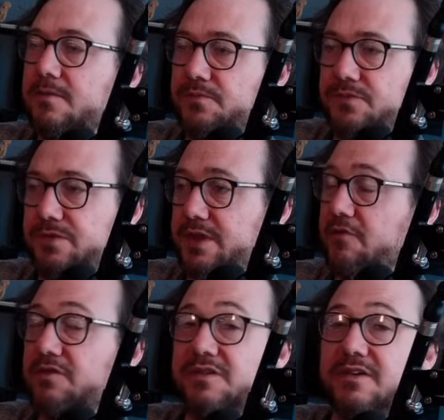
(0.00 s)
there
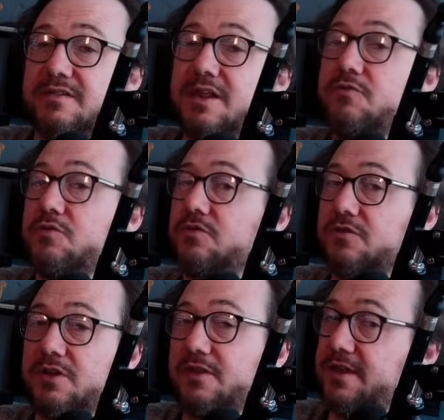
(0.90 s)
are 6 levels,
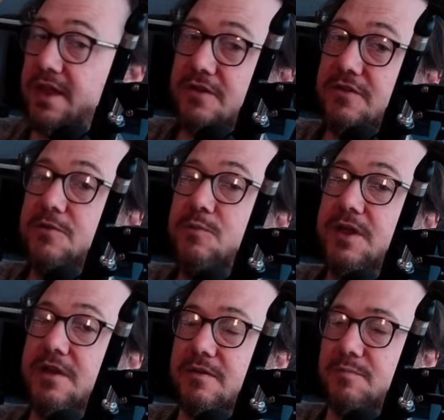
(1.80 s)
and at the end you
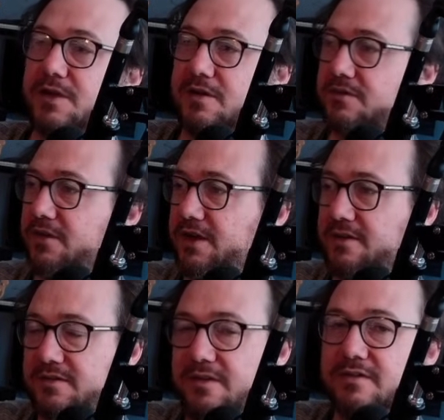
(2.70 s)
win, because I can
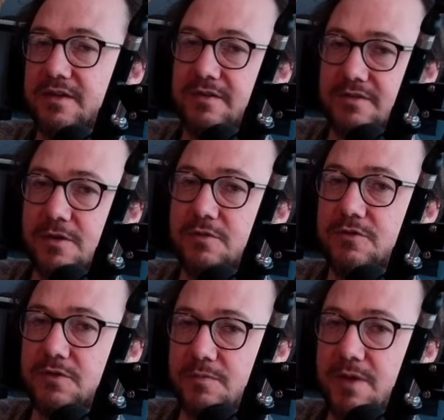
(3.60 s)
see 6 nodes
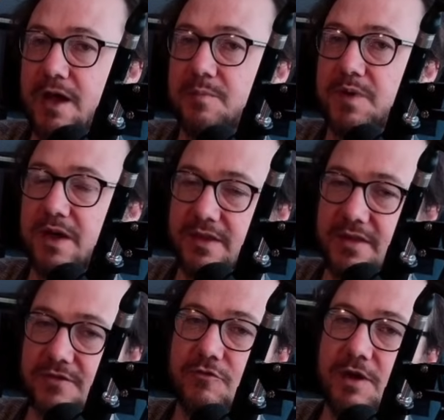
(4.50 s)
on a map and there's
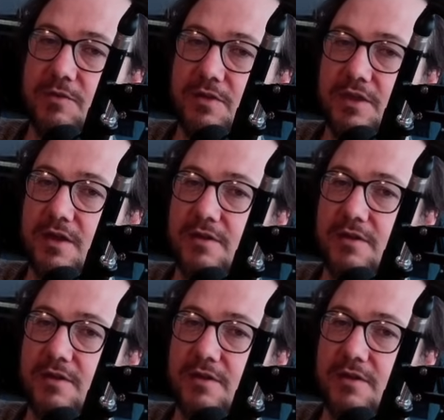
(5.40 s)
a crown at the end,